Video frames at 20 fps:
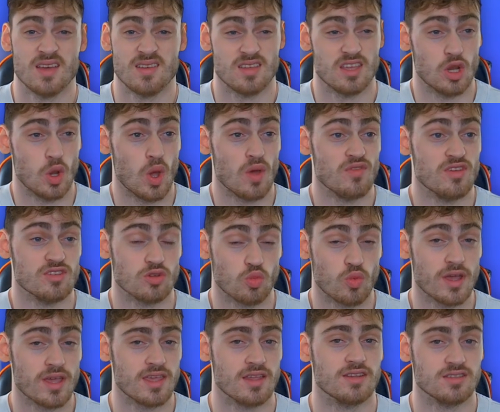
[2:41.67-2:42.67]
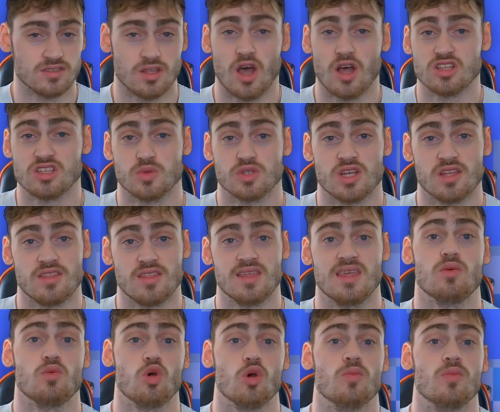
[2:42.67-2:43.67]
If he's a regular starter, which I think
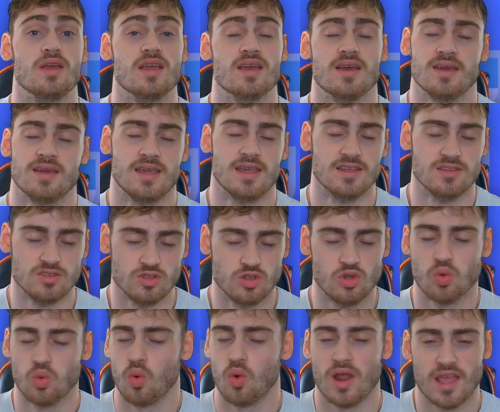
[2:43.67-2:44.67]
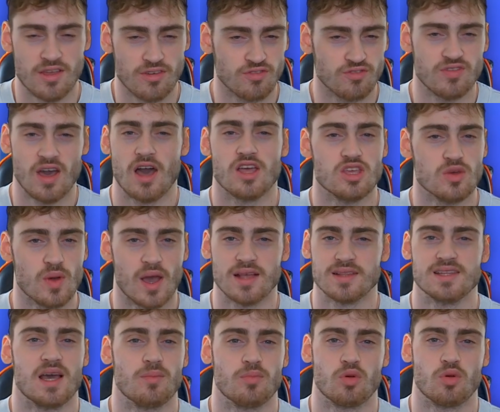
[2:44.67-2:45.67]
he will be, he's great value at
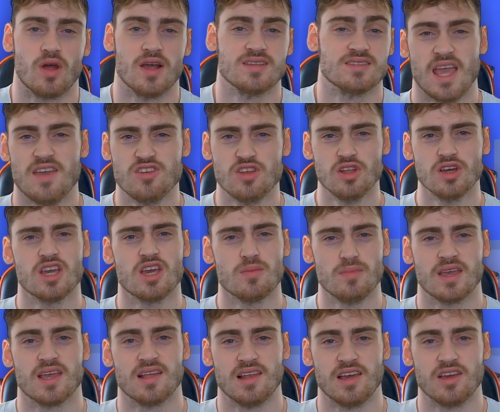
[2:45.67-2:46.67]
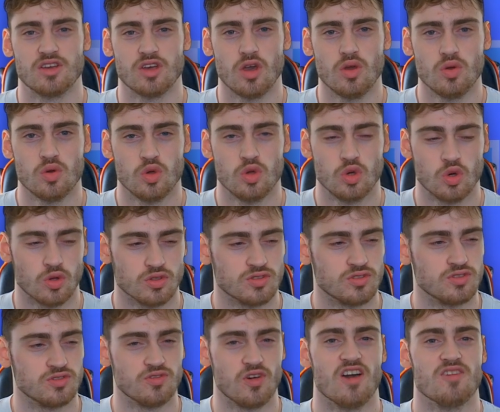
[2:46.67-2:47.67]
that price. If you look at Mykolenko, who
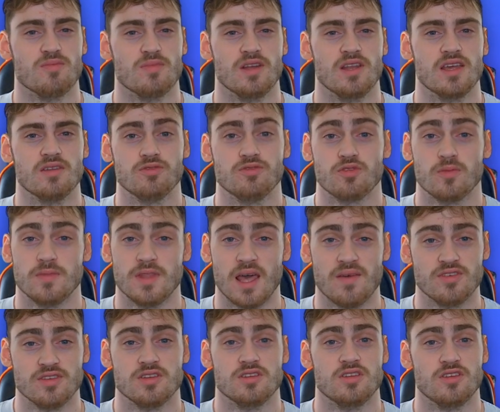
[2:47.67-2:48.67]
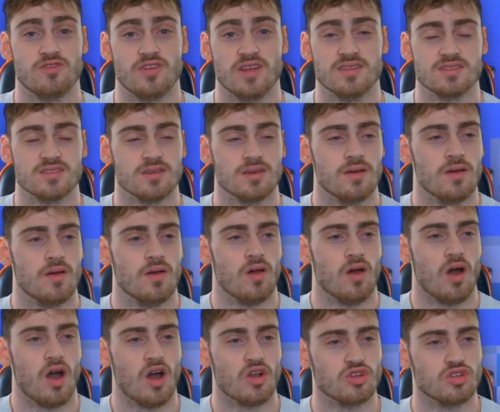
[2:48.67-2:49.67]
costs 5 million from the Everton defence,
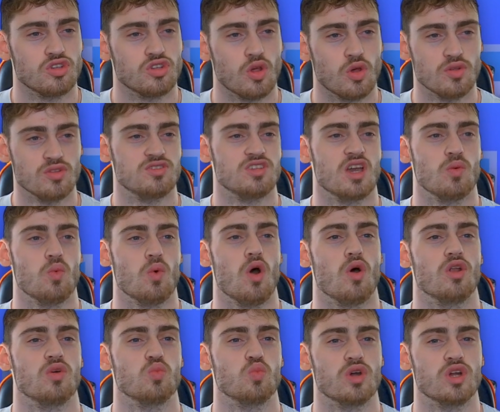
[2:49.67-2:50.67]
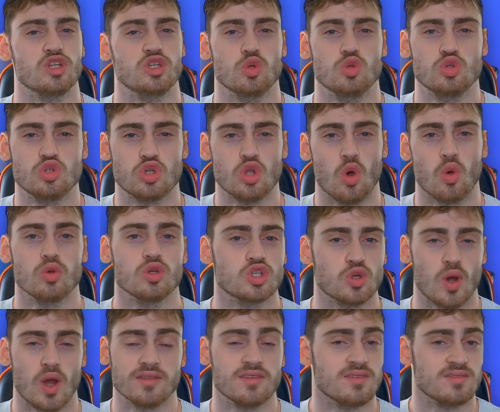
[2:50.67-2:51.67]
I just don't see a world in which you don't
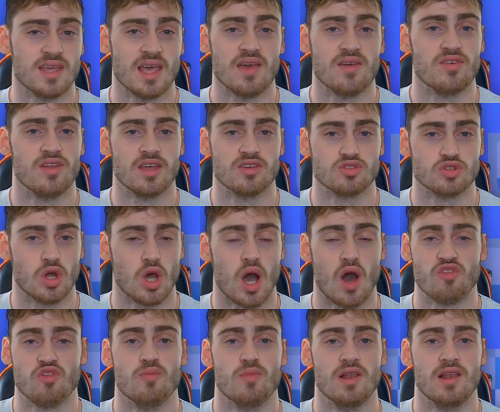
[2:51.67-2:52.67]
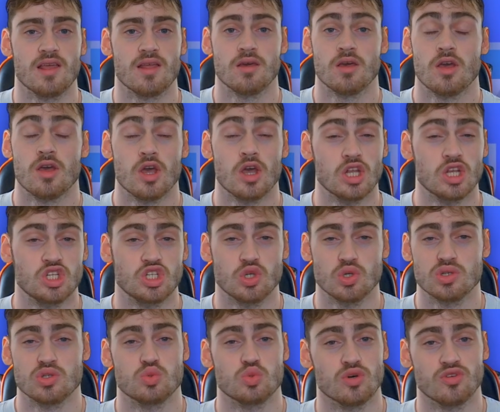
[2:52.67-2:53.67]
try to save an extra $500,000
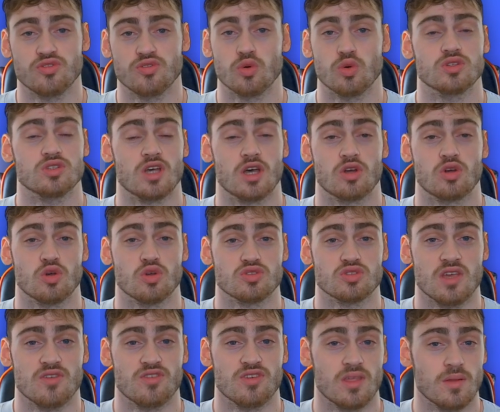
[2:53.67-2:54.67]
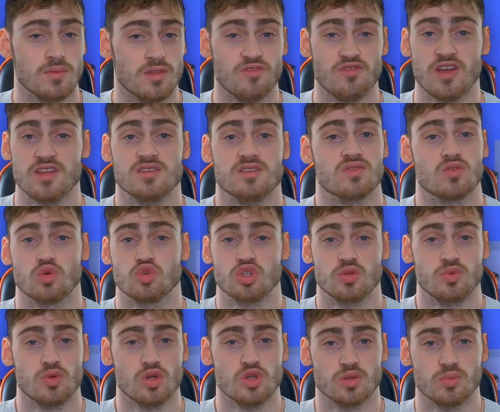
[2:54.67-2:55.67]
just to afford Tarkowski for them defensive
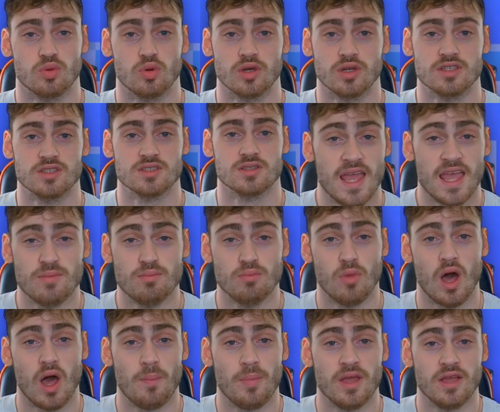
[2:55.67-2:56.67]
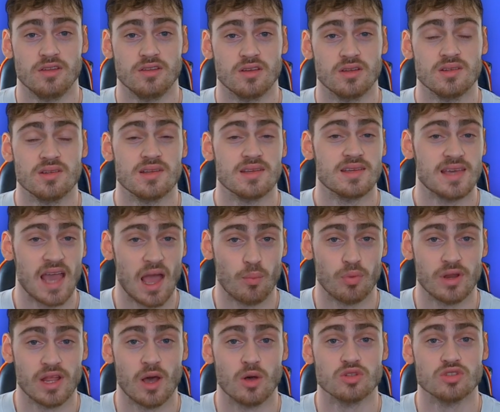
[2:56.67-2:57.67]
contribution points. In my opinion,
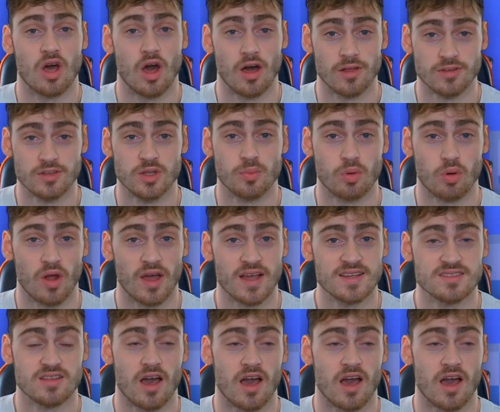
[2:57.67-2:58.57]
Gabriel's underpriced.